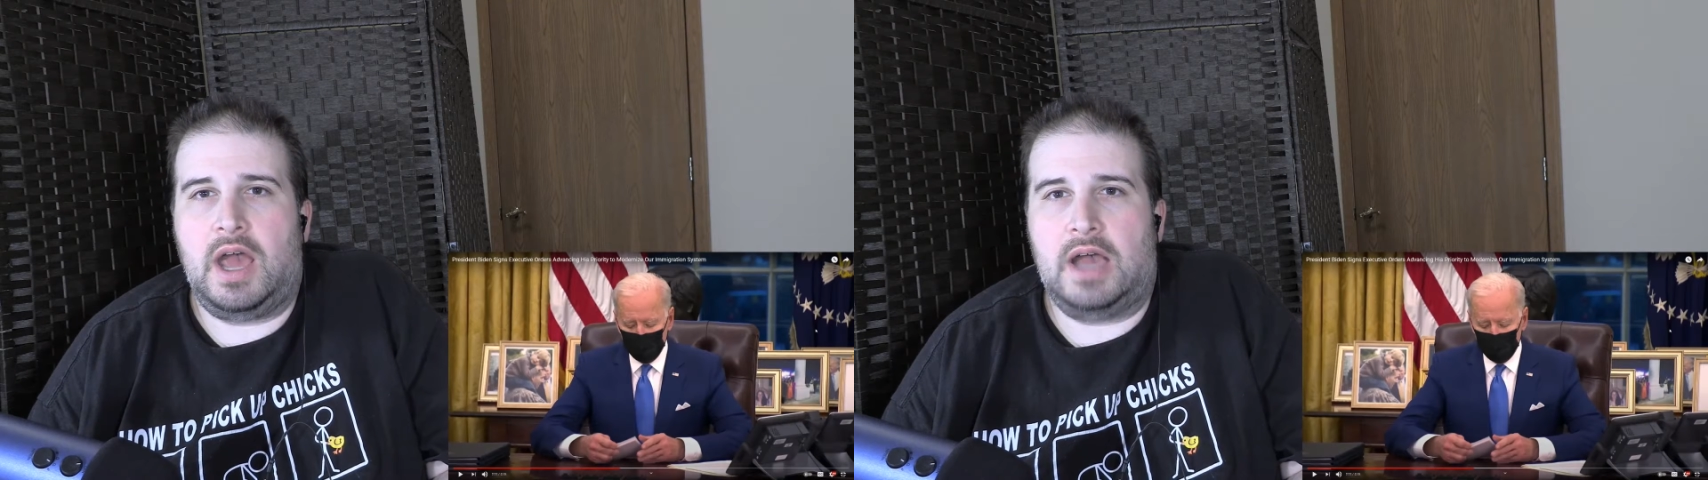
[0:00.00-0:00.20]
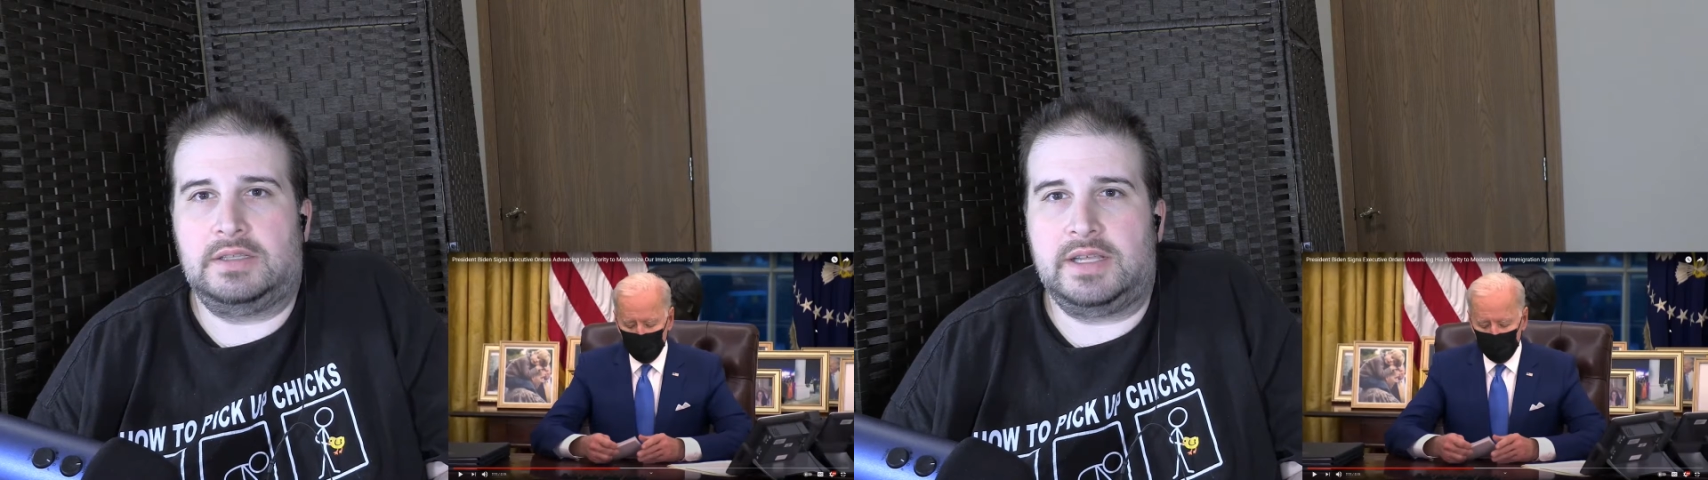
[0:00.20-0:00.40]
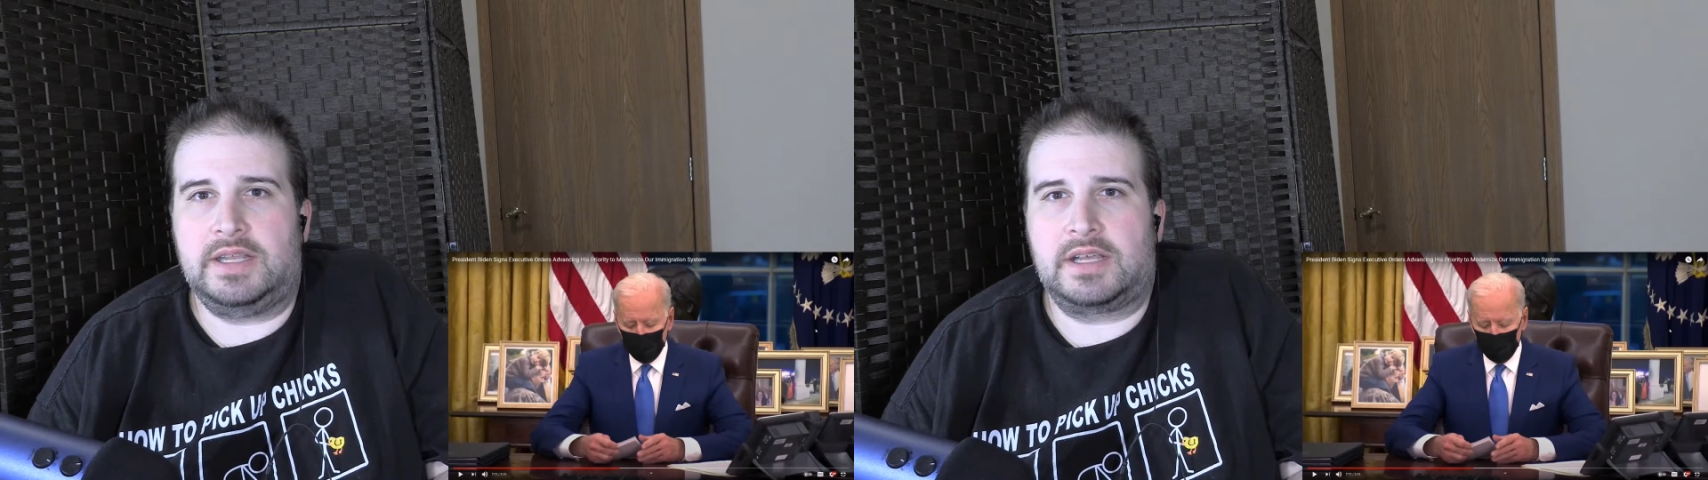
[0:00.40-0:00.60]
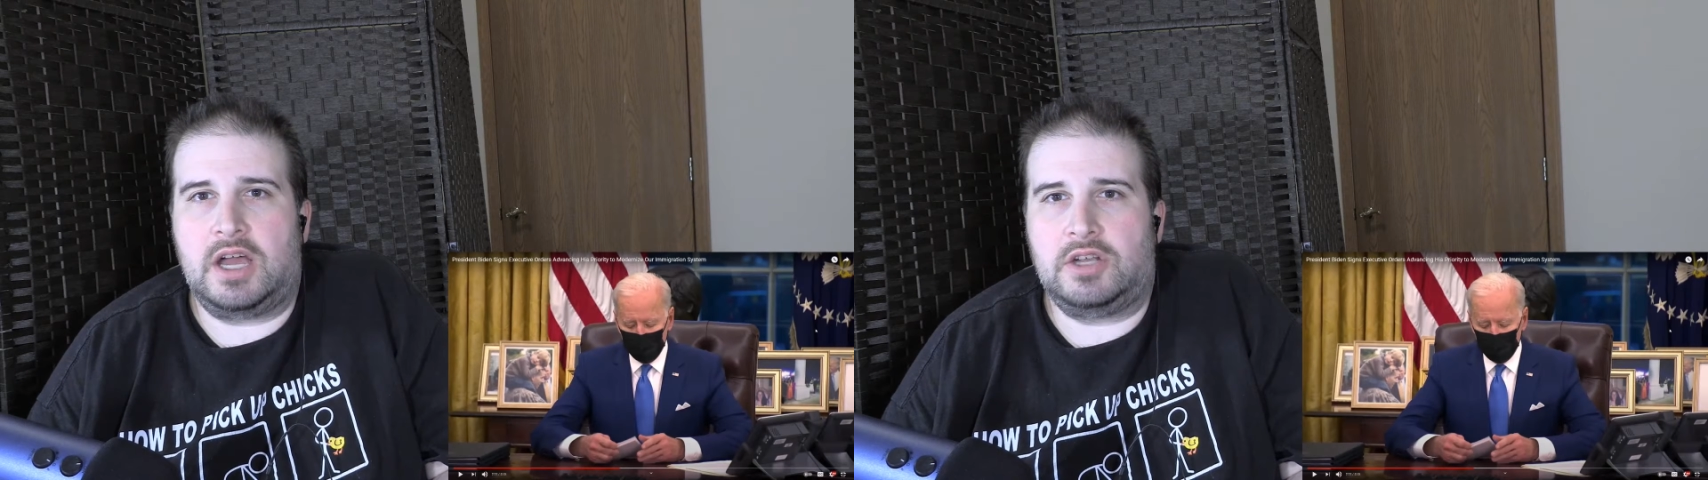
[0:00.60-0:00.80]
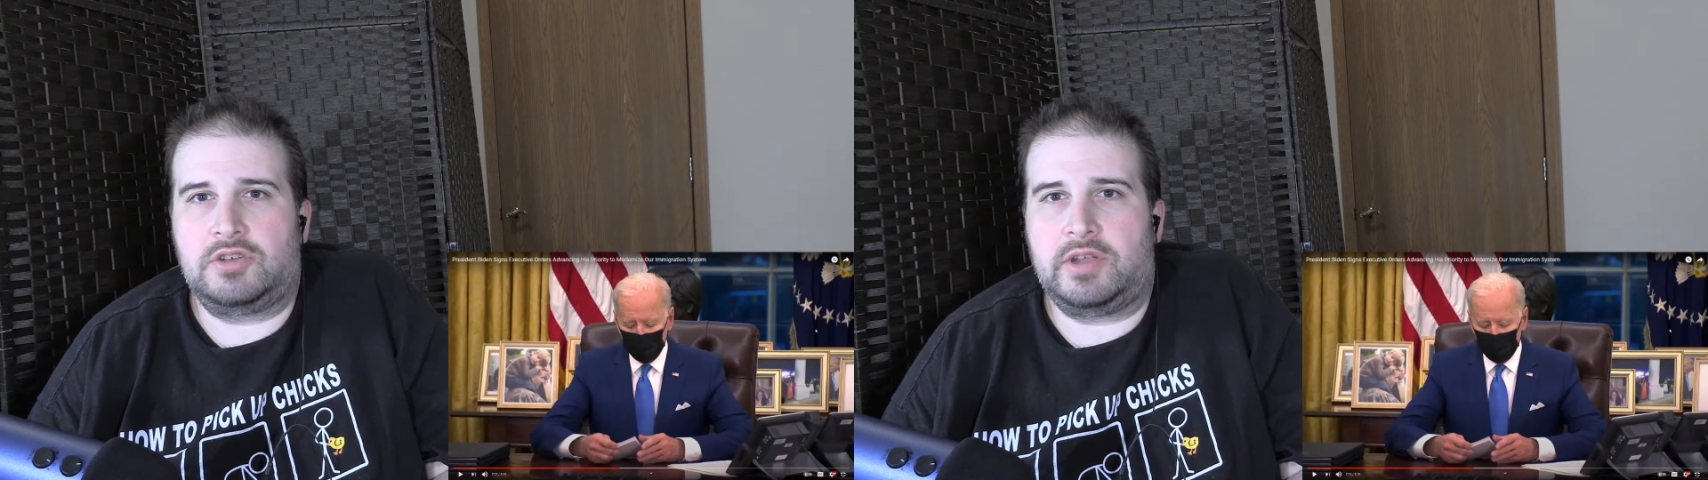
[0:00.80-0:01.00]
uh, lead a
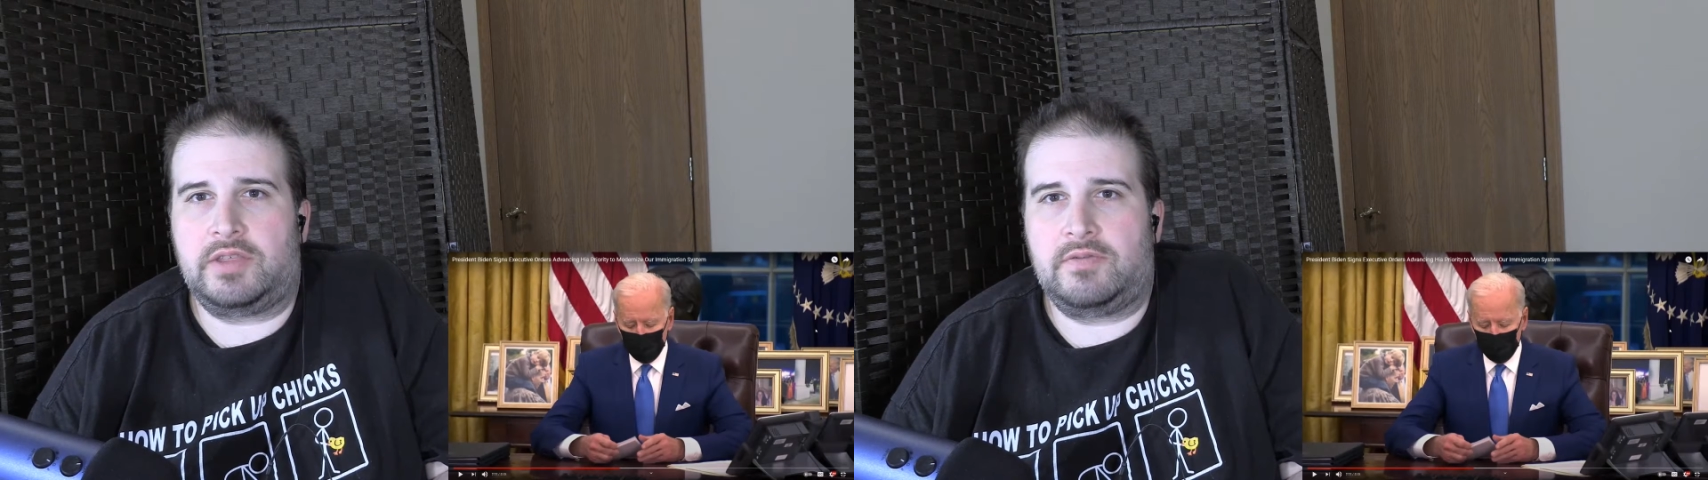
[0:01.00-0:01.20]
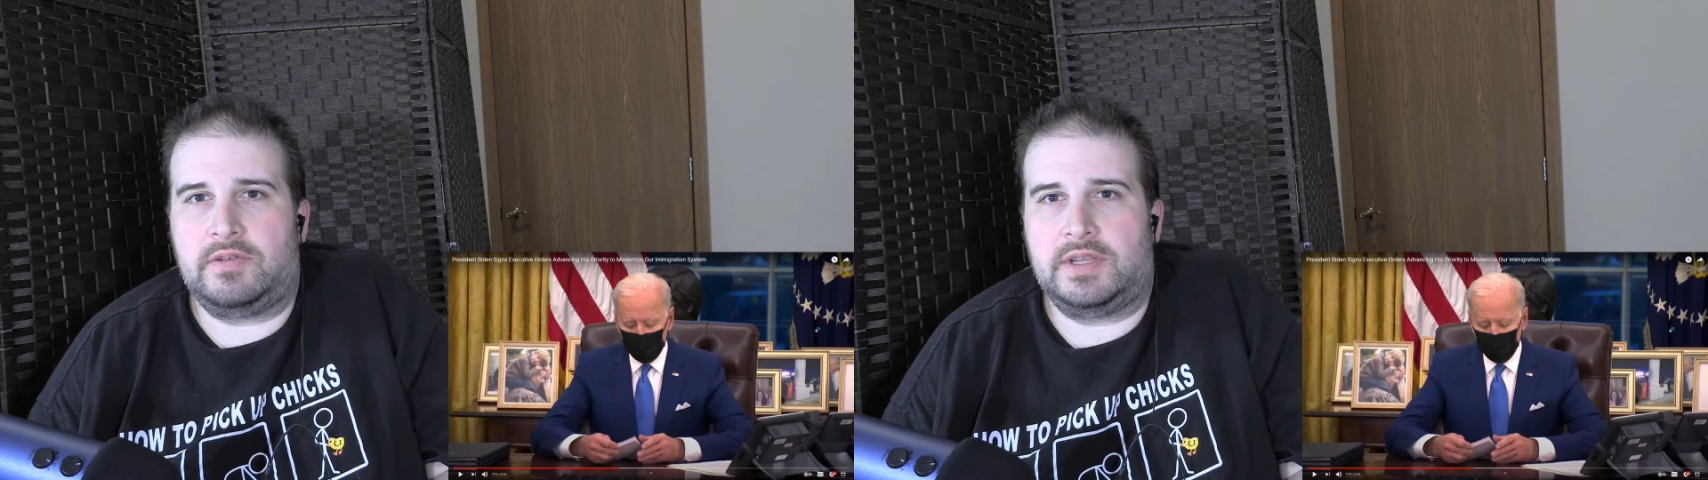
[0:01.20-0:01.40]
country through